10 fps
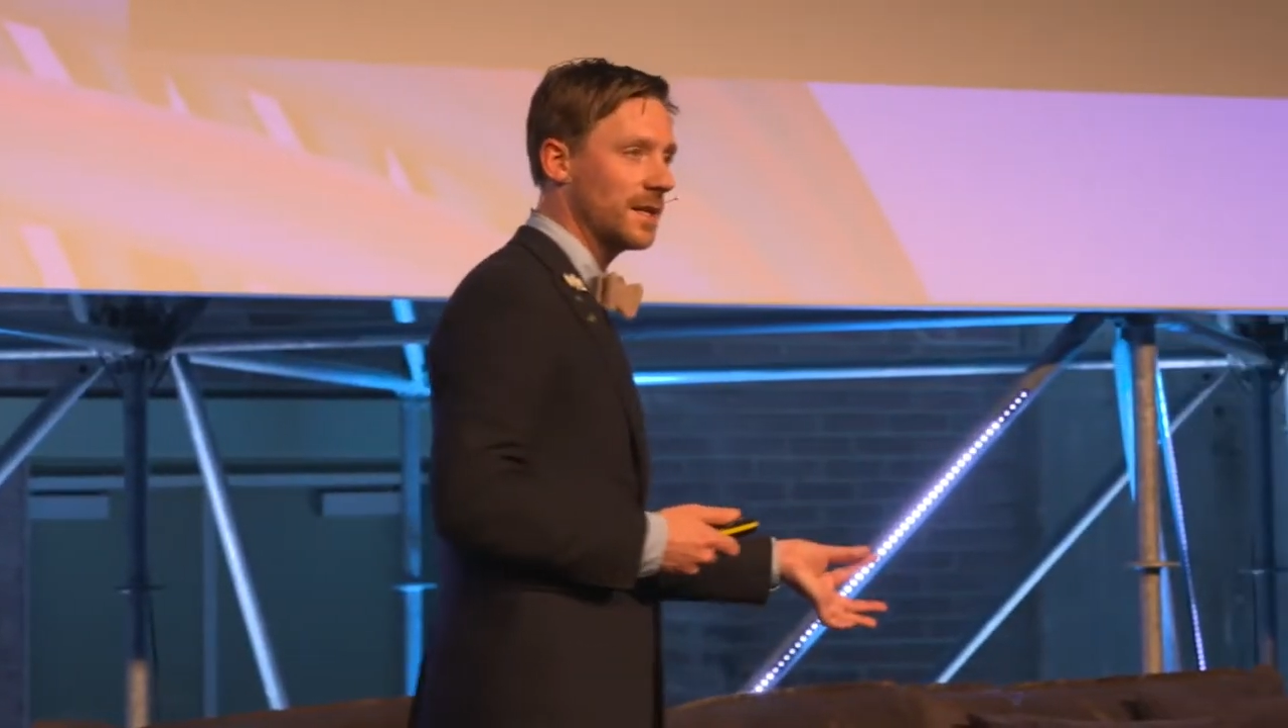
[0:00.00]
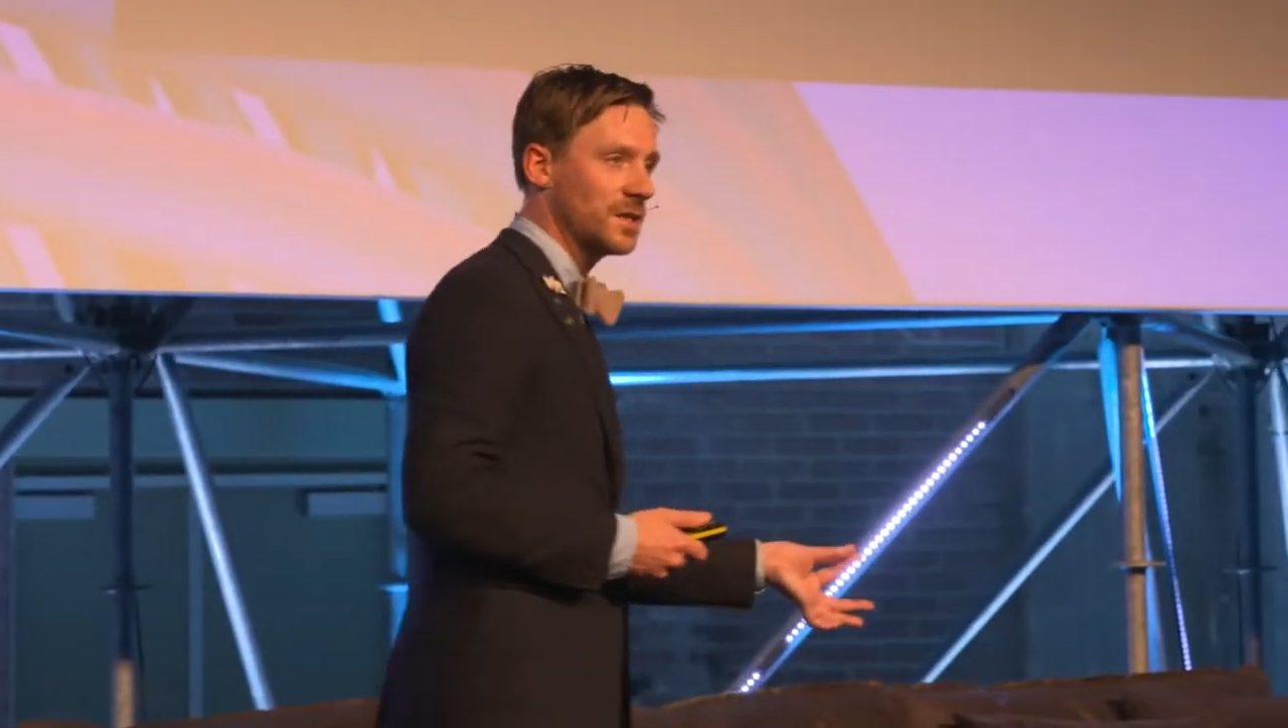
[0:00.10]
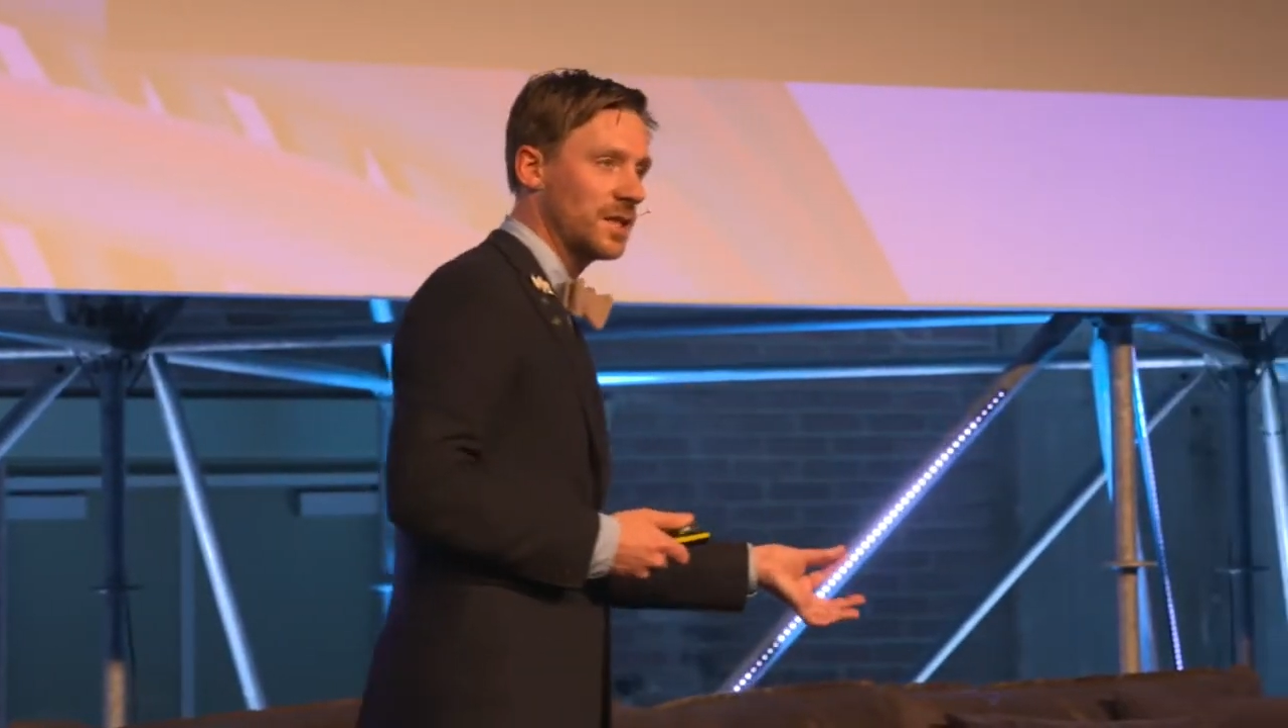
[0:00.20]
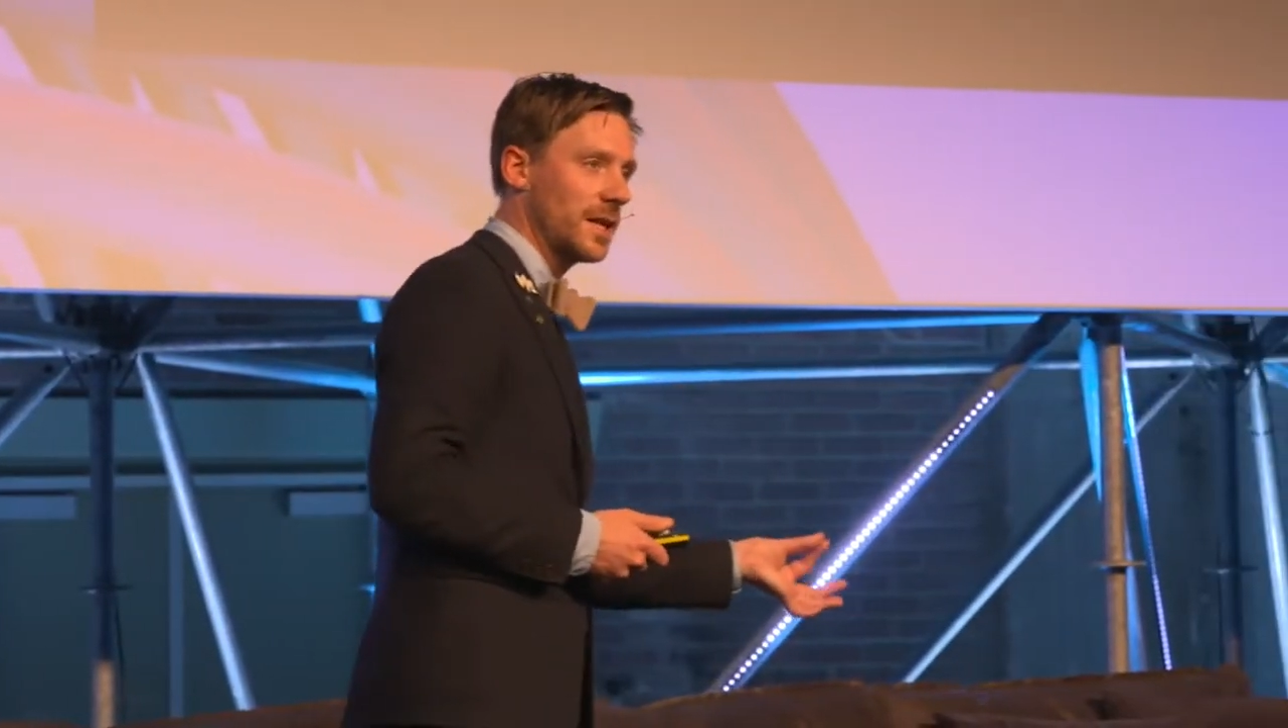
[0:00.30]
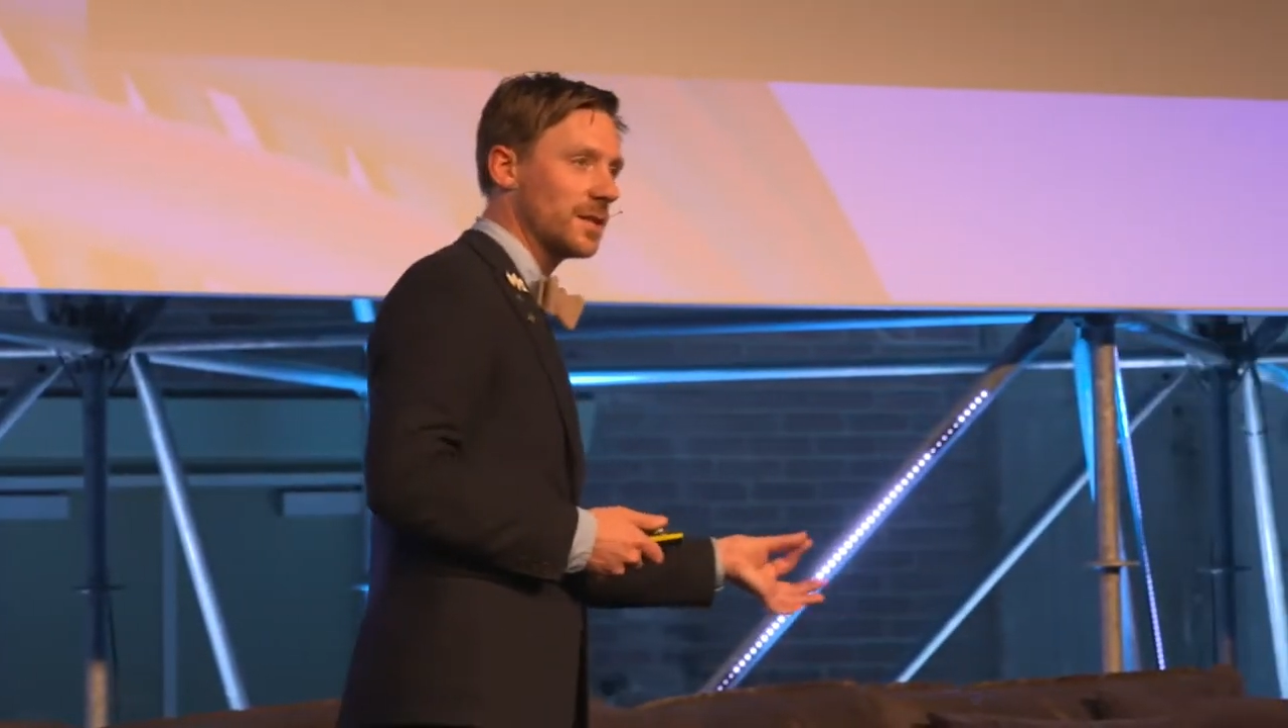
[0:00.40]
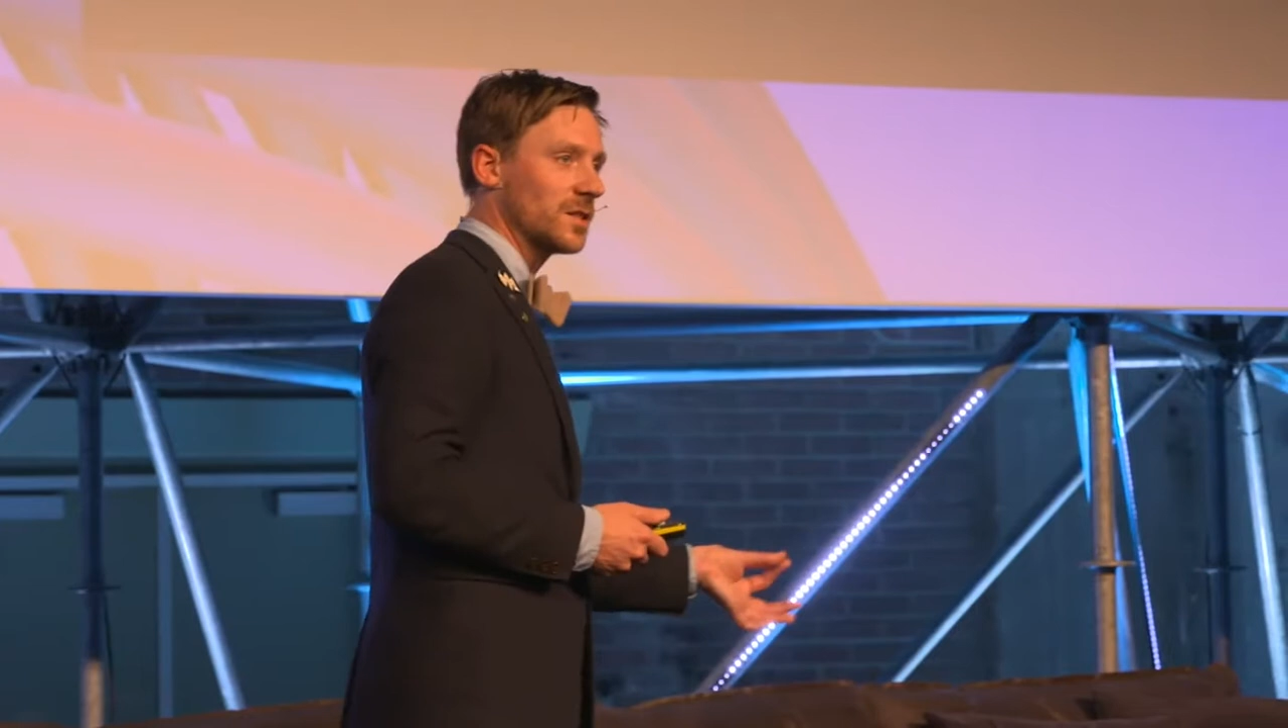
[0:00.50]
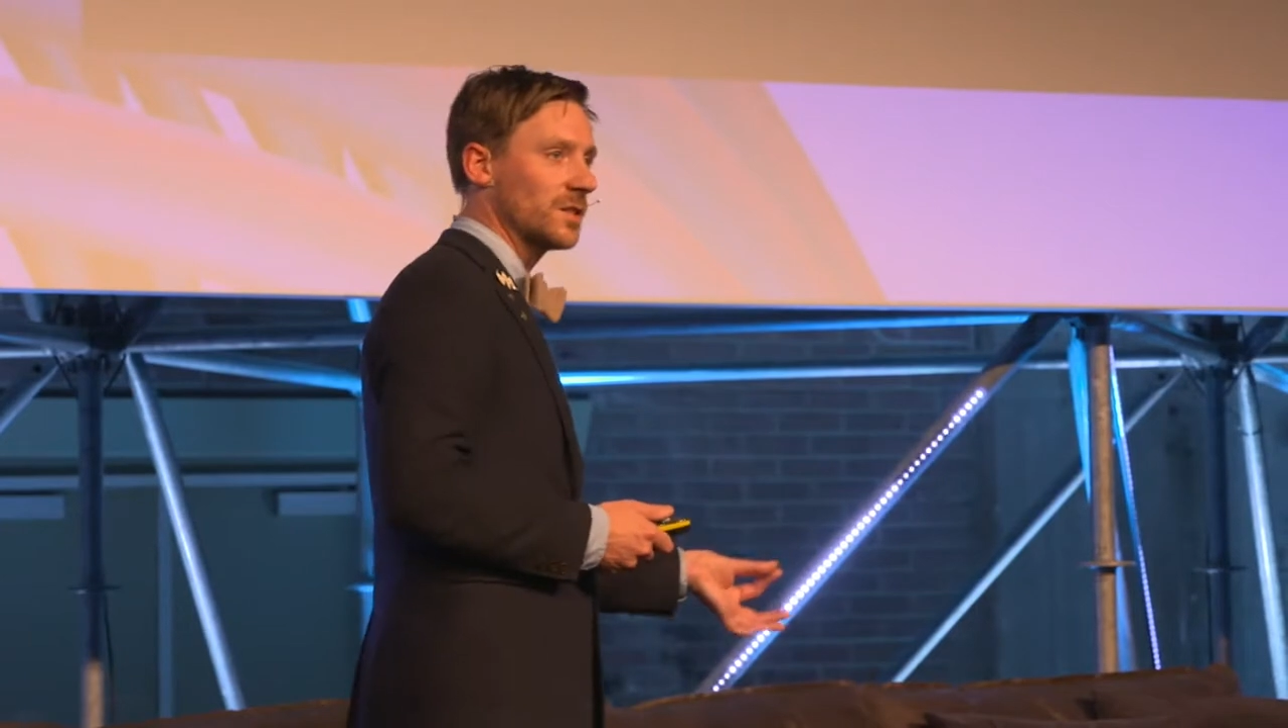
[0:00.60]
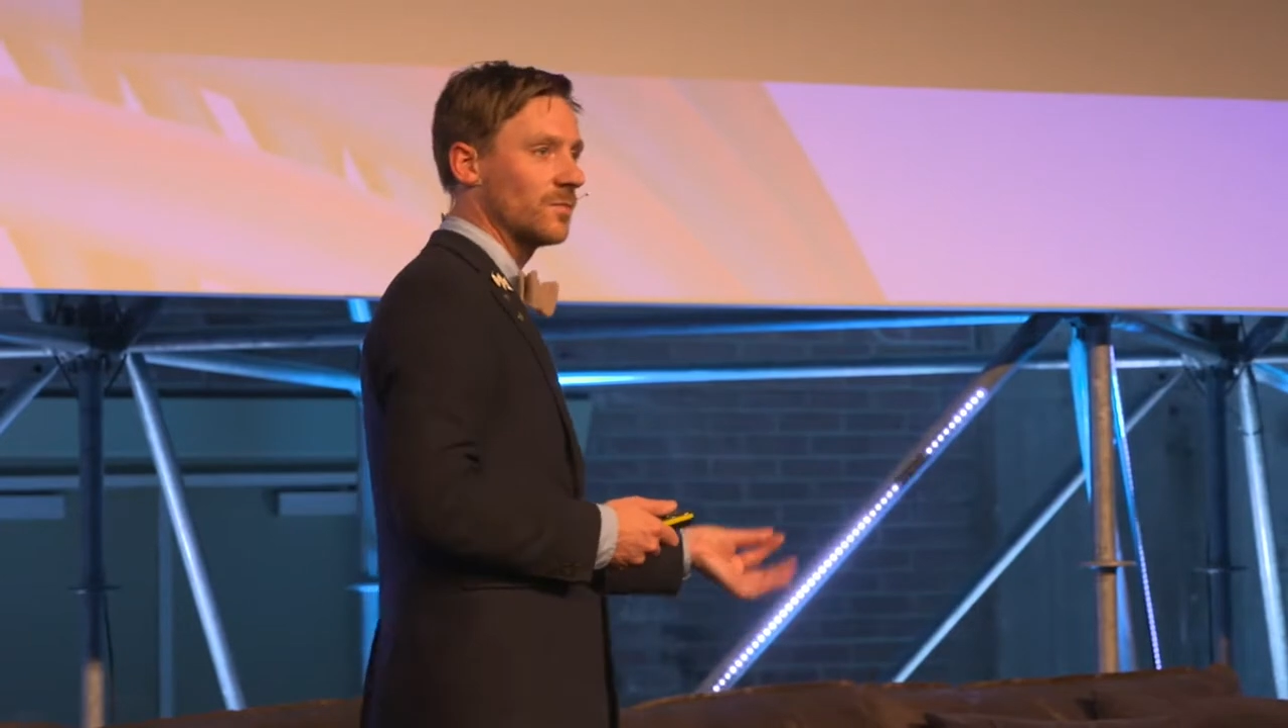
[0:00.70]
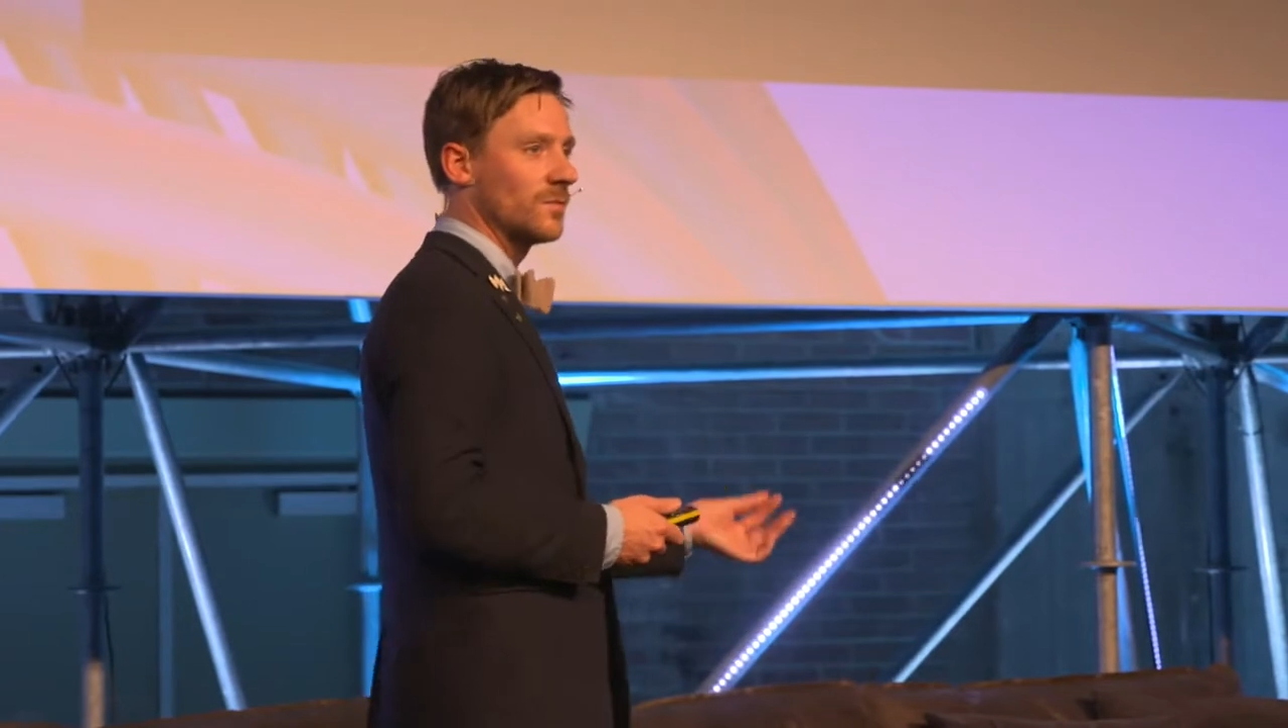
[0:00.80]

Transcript: that stance,